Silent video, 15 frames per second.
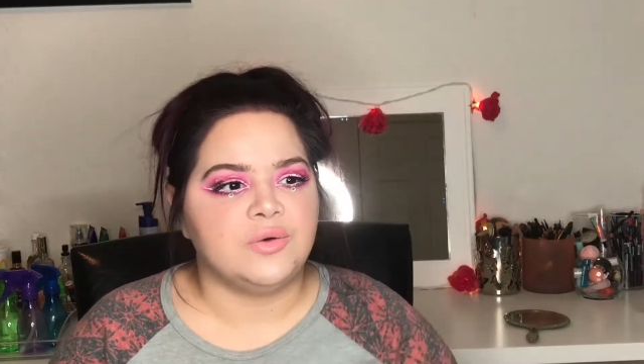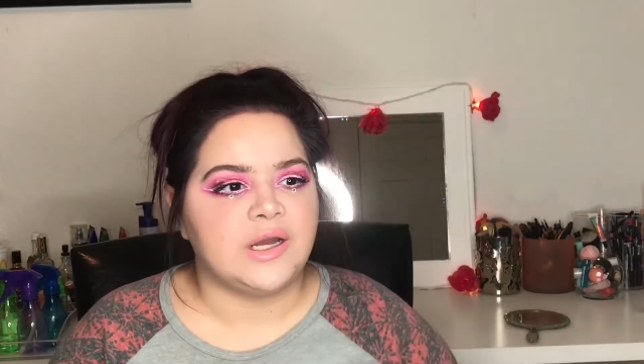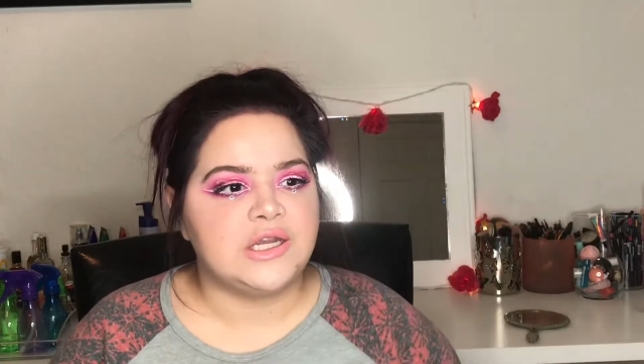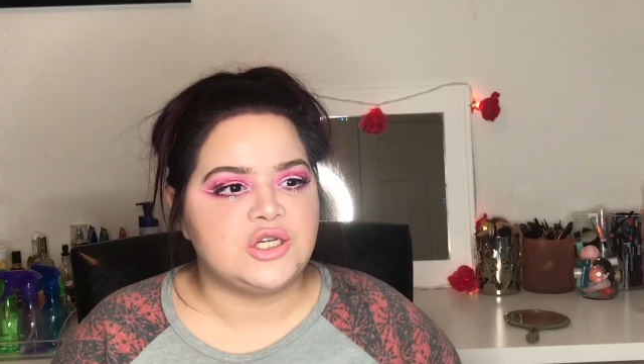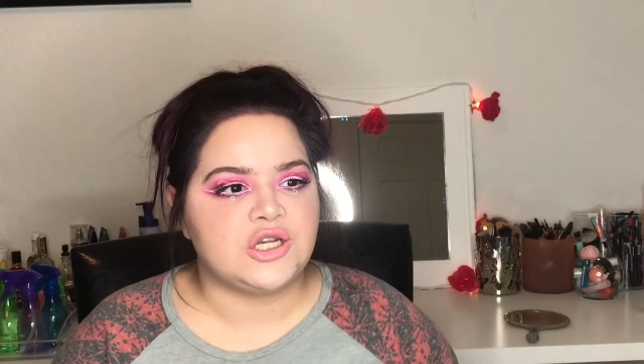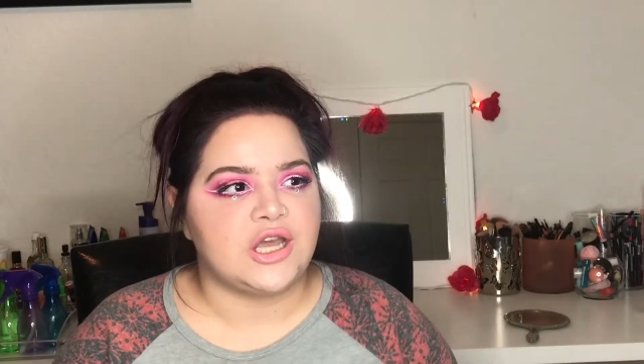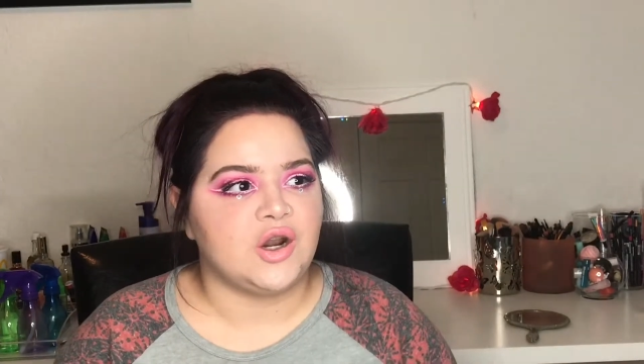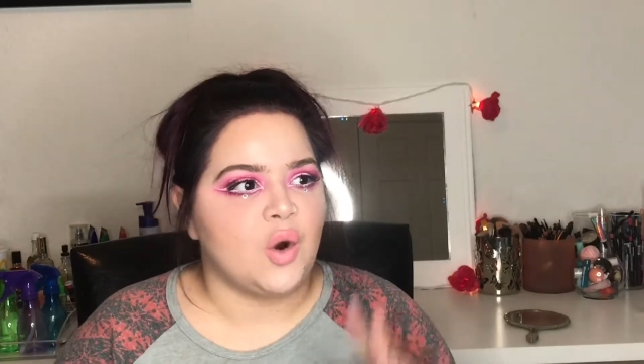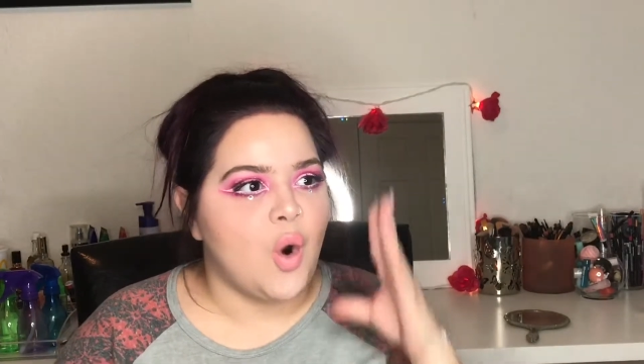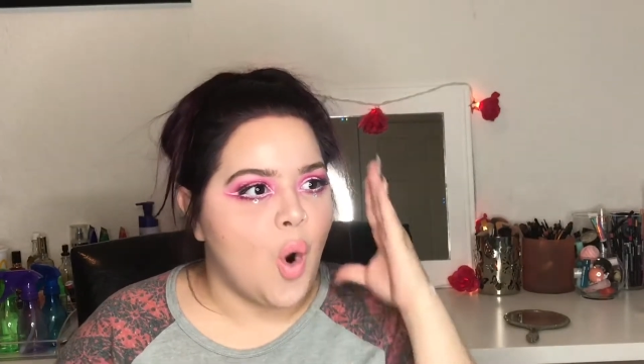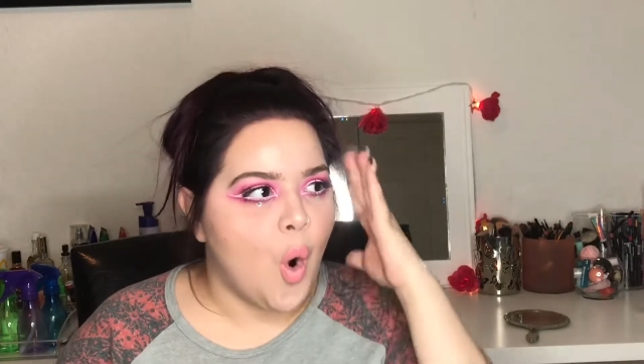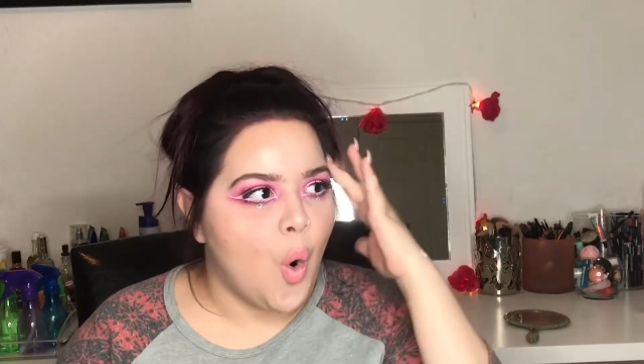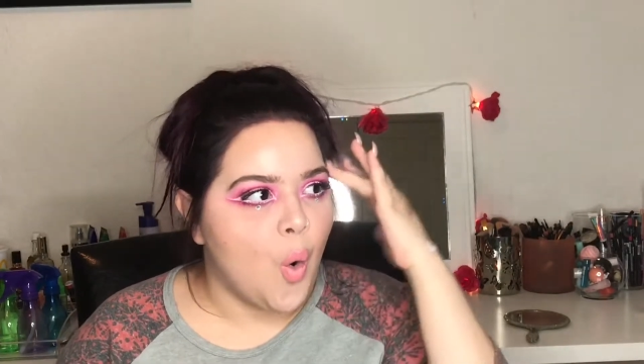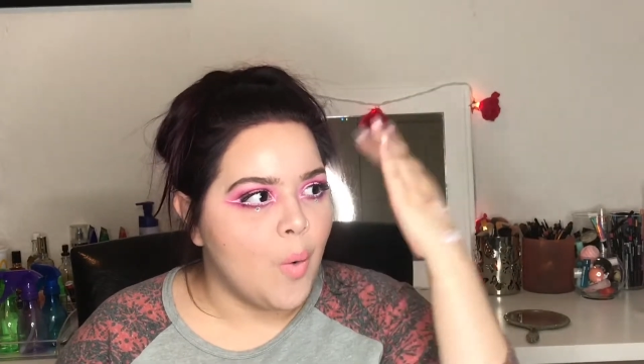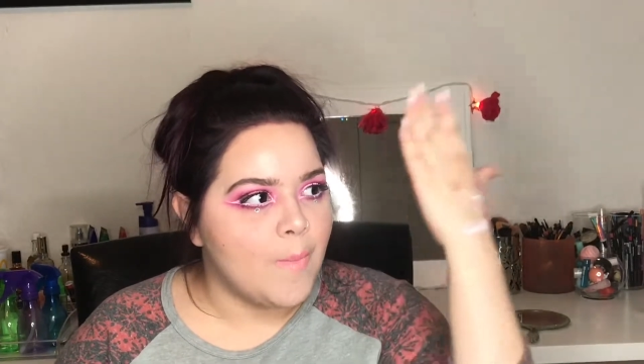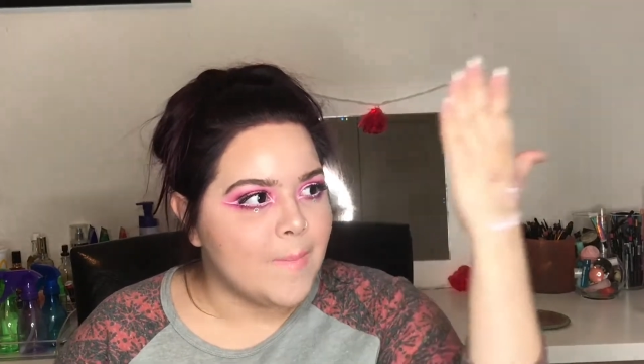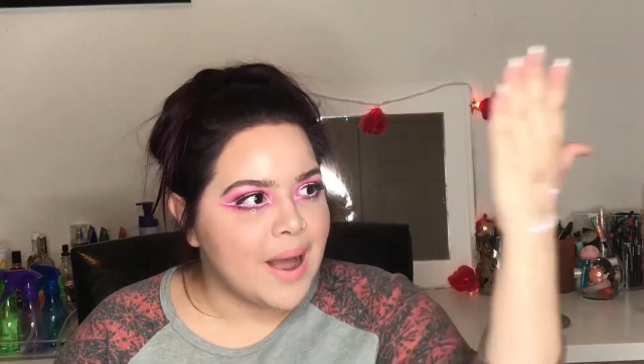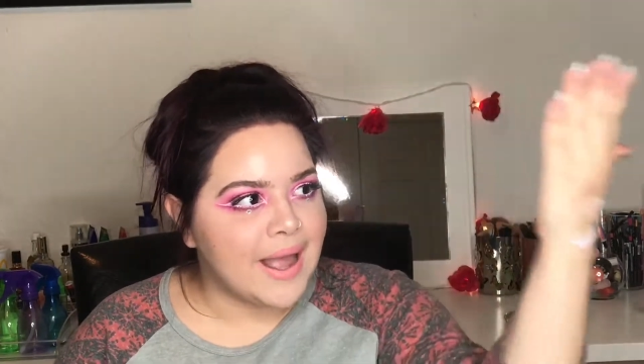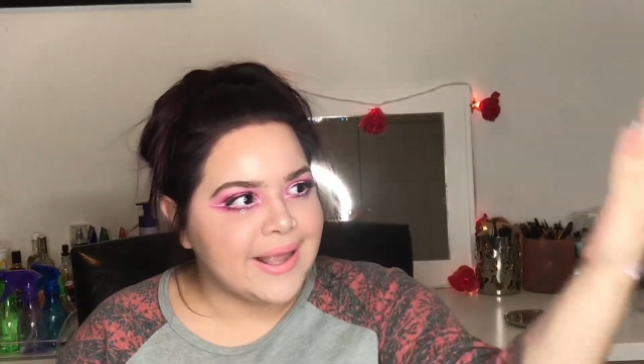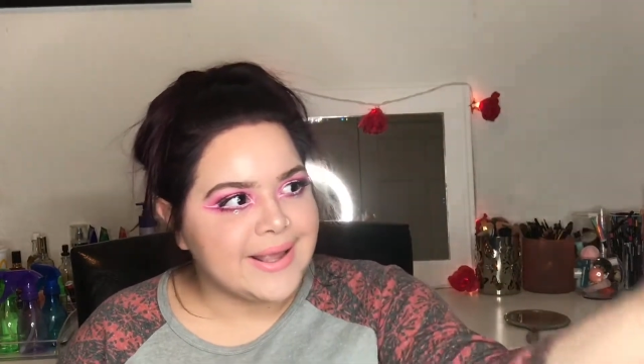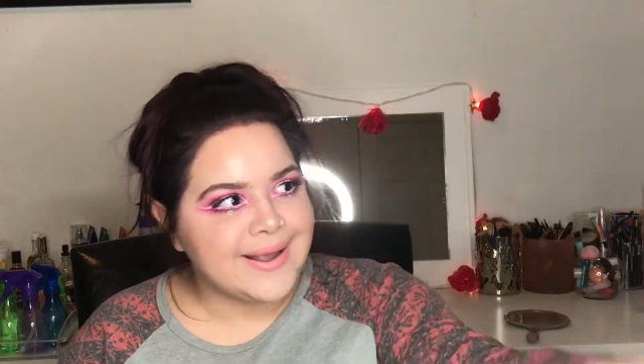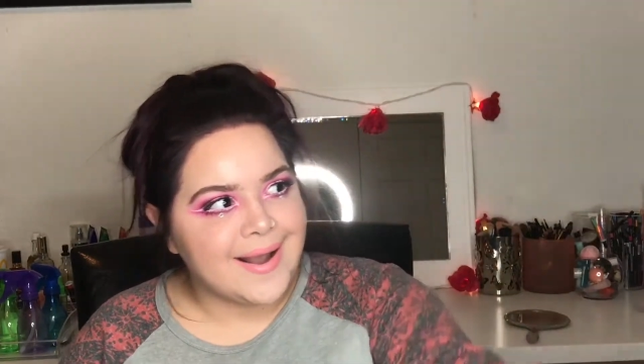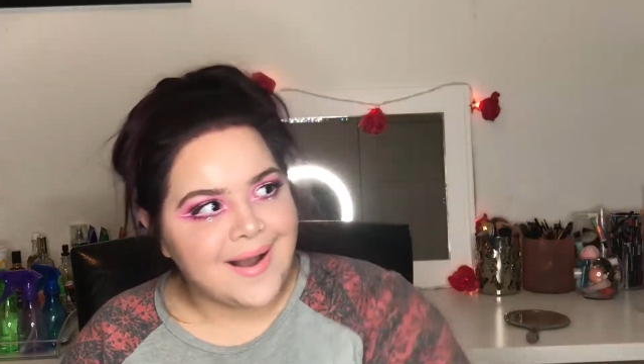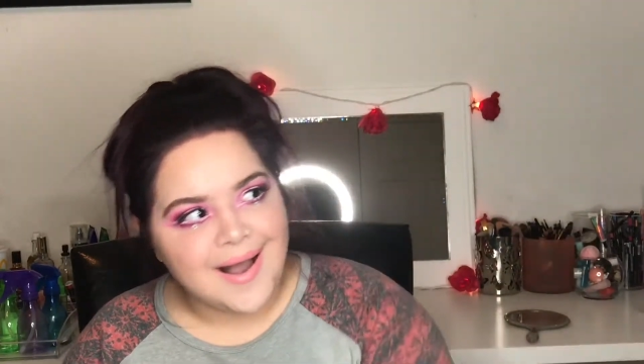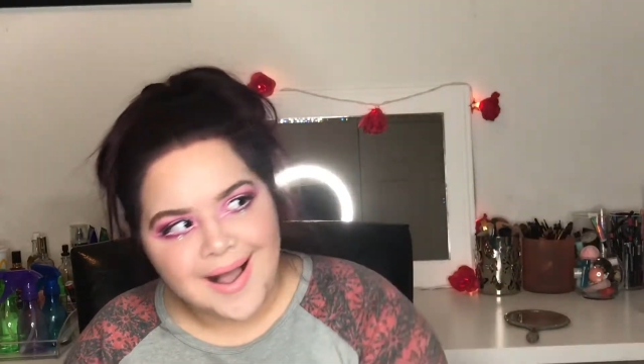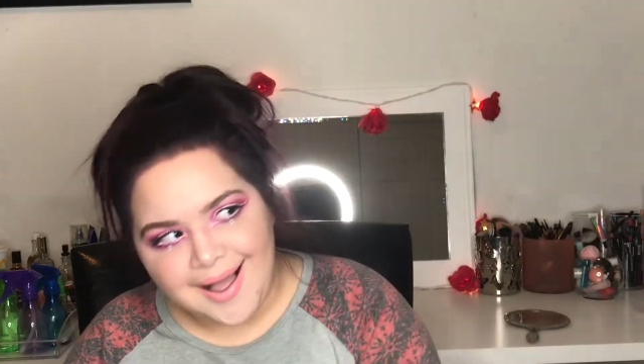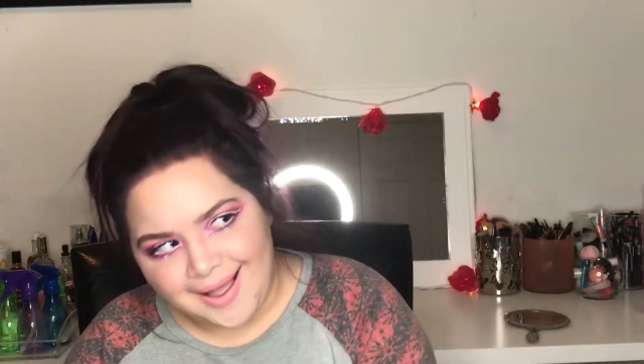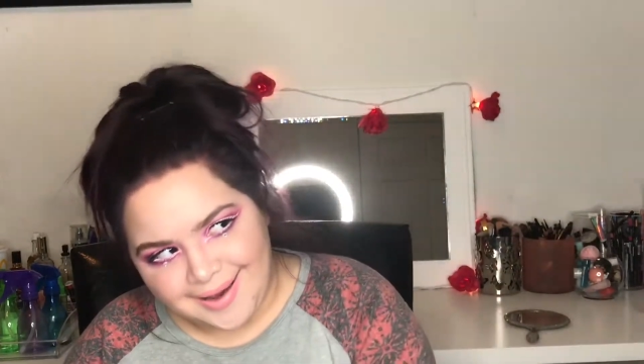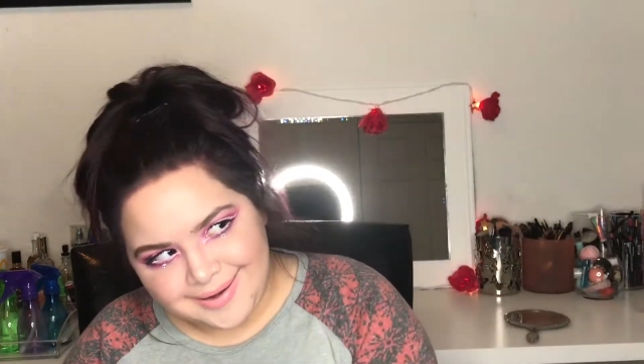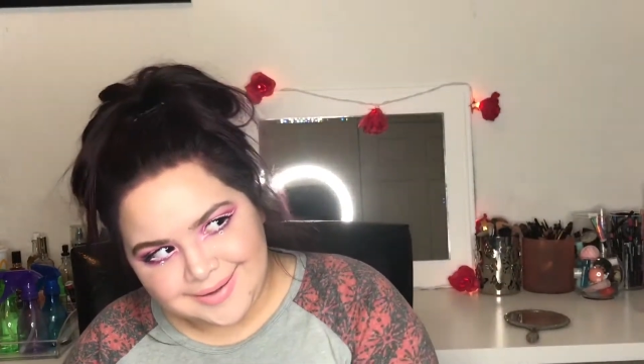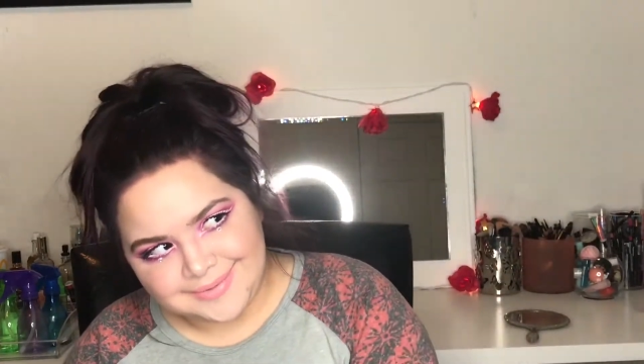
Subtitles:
eyeshadow. Oh my god.